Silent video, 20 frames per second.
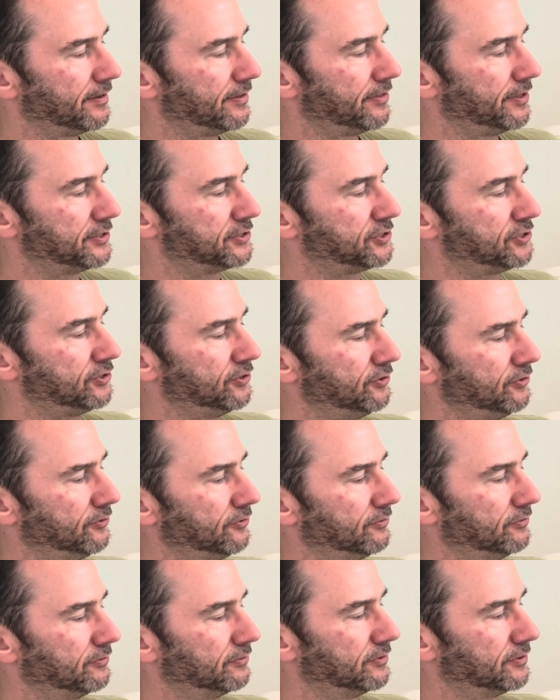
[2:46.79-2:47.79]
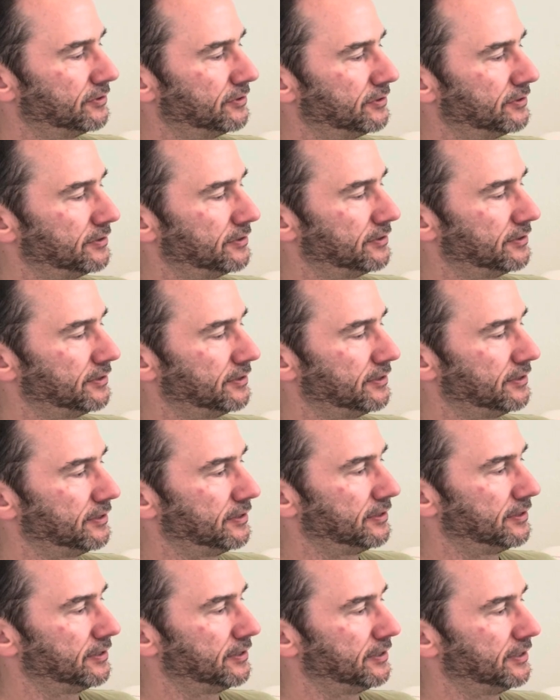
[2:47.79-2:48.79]
2
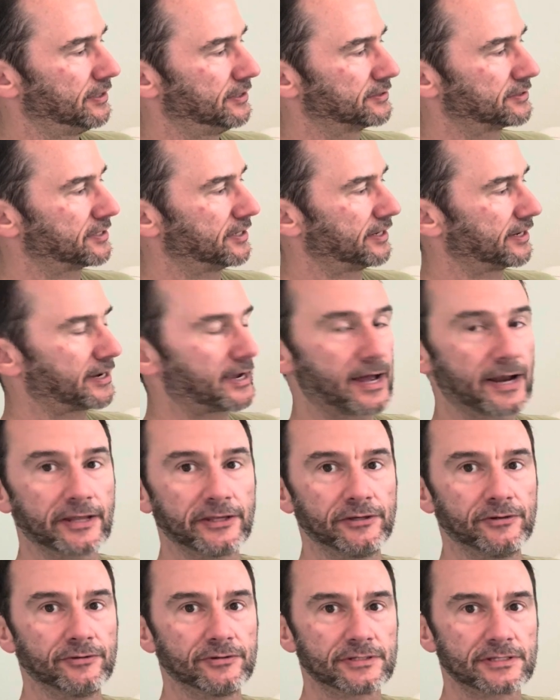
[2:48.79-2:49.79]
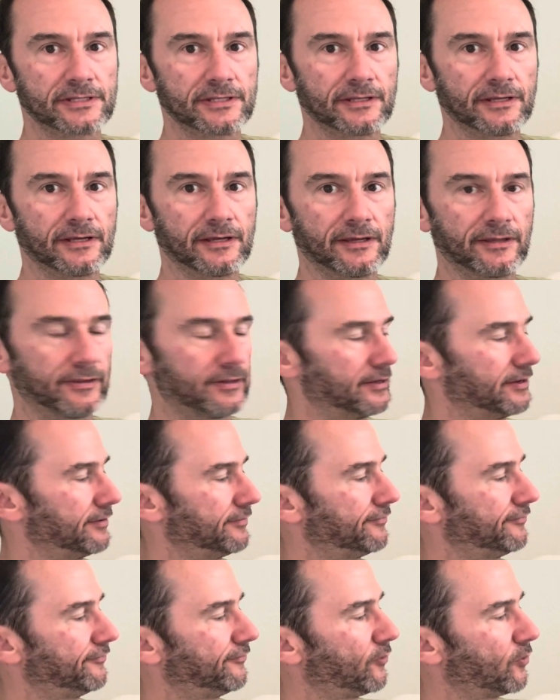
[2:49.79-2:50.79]
is going to kind of use the
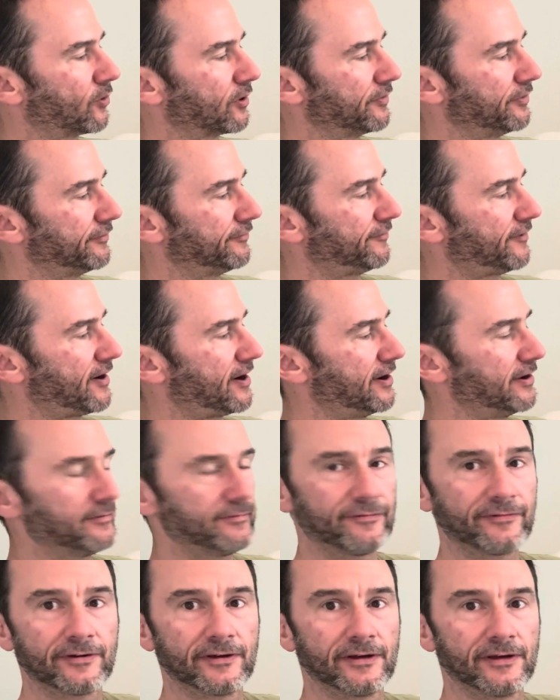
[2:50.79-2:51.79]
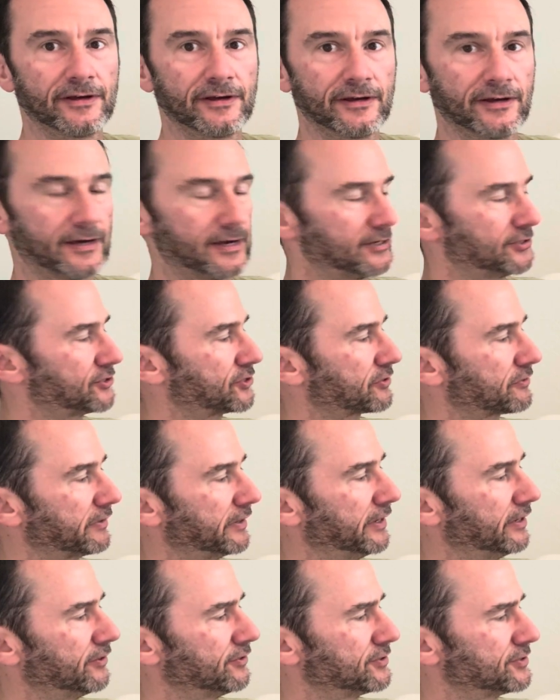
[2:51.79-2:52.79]
4 and the 5 as
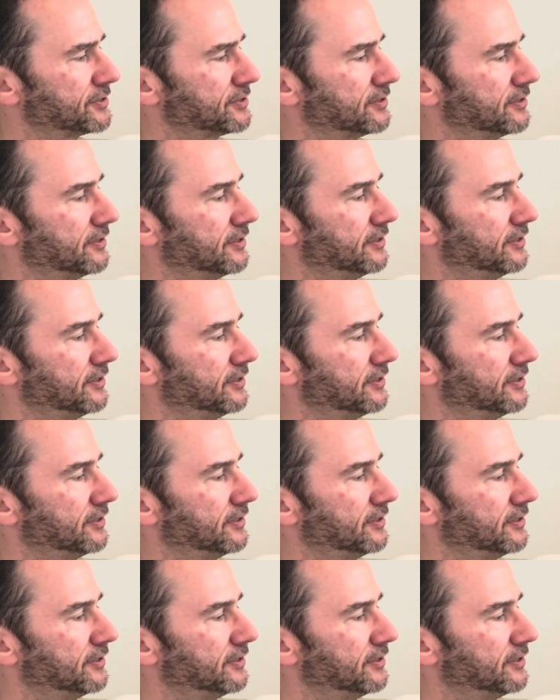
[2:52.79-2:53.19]
screeners,